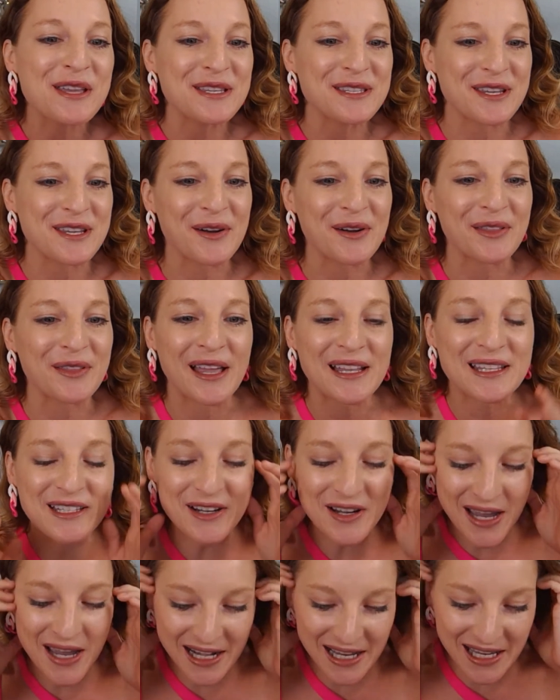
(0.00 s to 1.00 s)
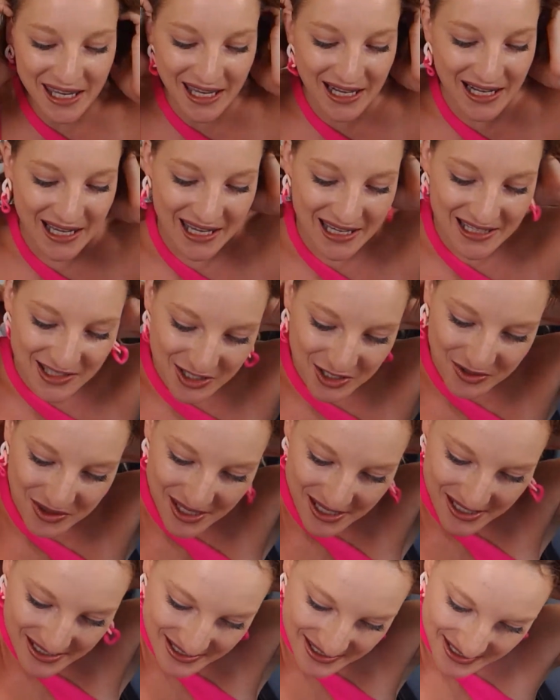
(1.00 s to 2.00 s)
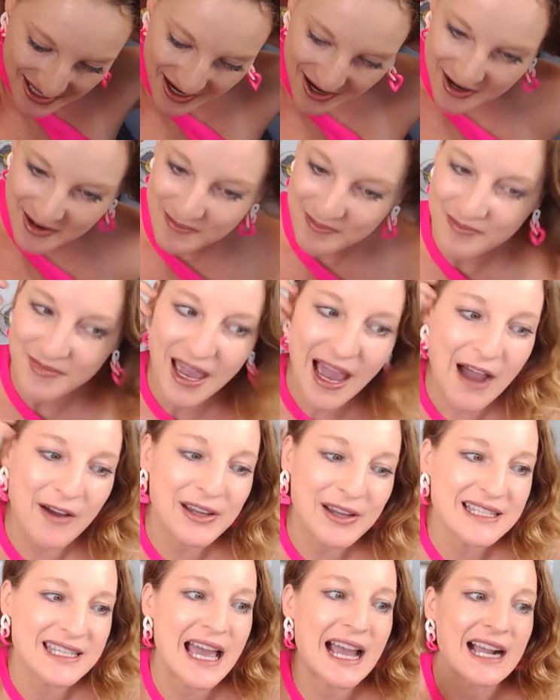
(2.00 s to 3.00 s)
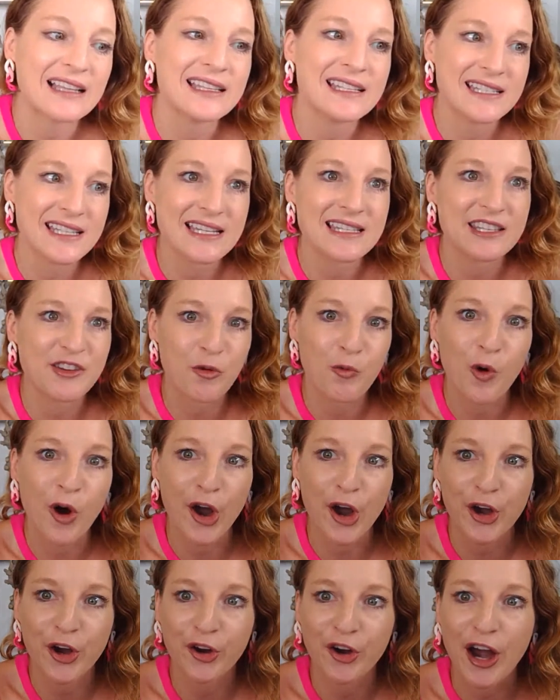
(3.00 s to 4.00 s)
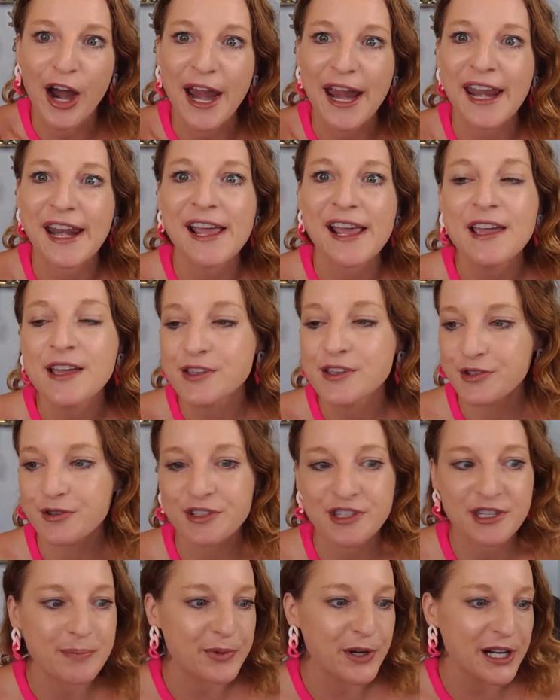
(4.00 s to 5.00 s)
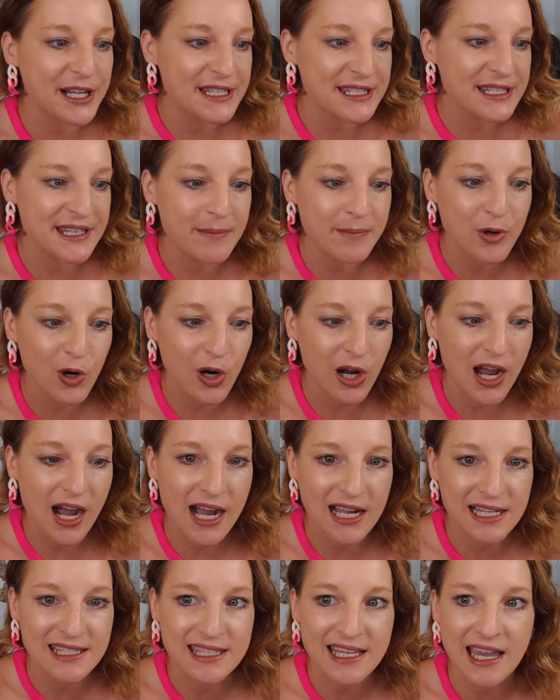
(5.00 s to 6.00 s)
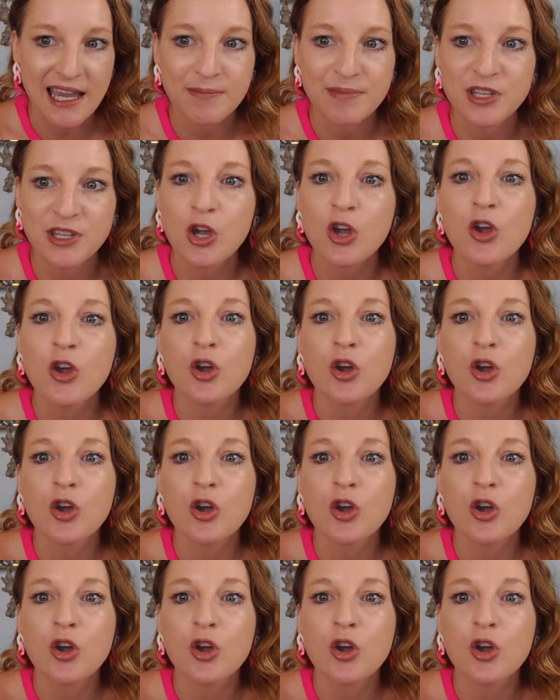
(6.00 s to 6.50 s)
So let's go ahead and get into this. How exactly does it work, right? So it's a pretty simple concept.